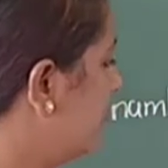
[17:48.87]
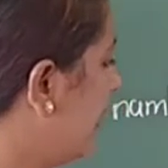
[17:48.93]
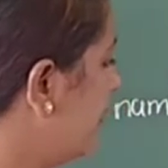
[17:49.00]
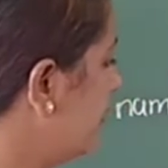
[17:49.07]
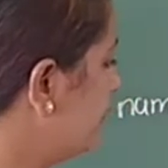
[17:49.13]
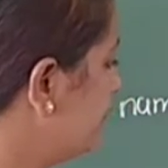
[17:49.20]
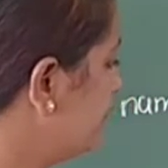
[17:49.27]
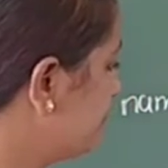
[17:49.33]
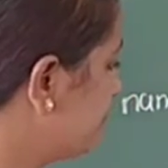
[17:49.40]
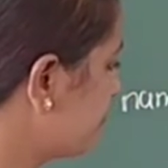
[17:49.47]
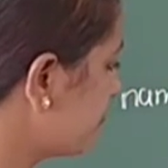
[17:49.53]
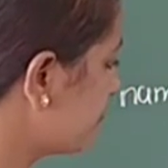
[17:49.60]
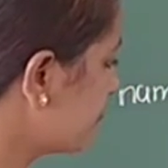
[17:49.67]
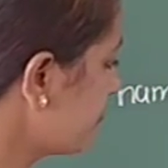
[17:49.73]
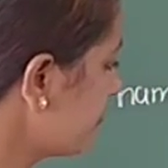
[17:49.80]
Then
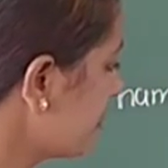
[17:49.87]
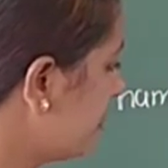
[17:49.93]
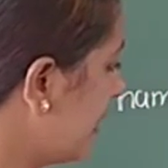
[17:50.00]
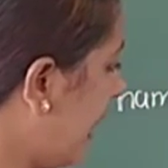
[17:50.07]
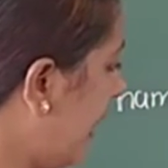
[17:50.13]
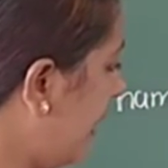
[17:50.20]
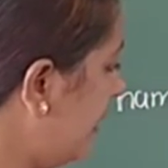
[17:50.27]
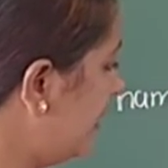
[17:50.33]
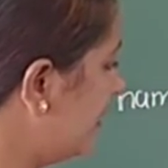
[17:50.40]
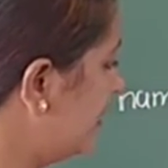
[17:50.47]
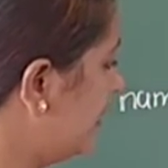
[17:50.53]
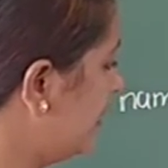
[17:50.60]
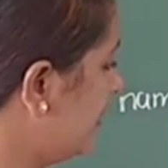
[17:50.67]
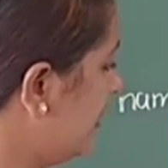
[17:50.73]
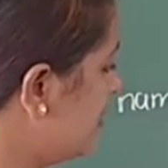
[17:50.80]
the I
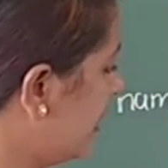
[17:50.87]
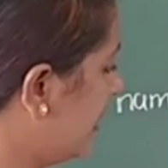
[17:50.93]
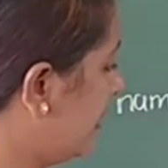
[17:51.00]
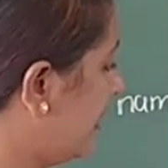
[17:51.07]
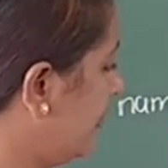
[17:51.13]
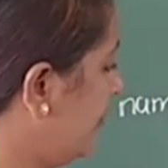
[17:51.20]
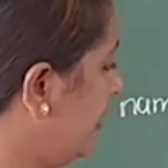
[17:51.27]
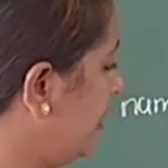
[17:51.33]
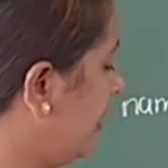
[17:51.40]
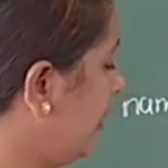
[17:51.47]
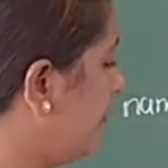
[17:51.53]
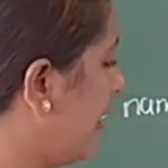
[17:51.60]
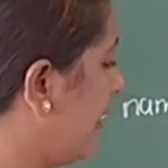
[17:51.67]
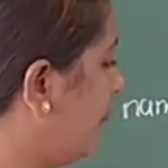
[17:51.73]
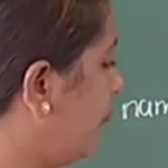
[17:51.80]
is
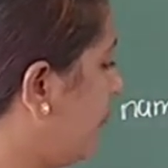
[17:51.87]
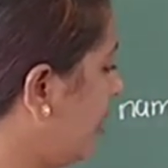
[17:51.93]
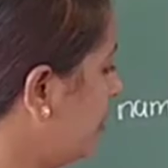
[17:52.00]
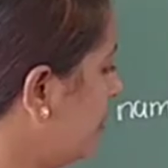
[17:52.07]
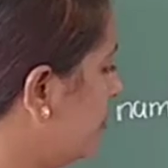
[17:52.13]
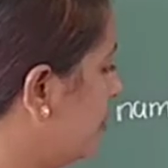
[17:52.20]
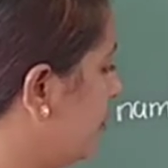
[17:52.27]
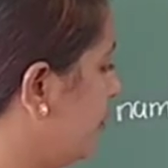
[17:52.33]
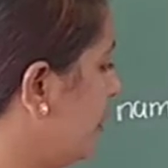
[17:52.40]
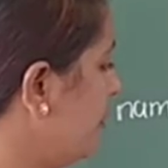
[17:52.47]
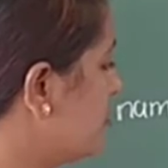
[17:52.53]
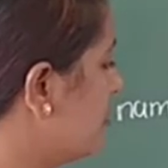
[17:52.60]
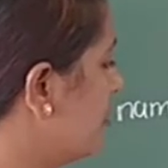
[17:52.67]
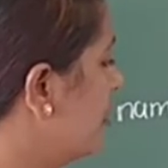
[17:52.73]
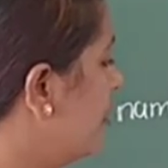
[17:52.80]
incremented by 1
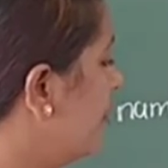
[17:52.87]
unit.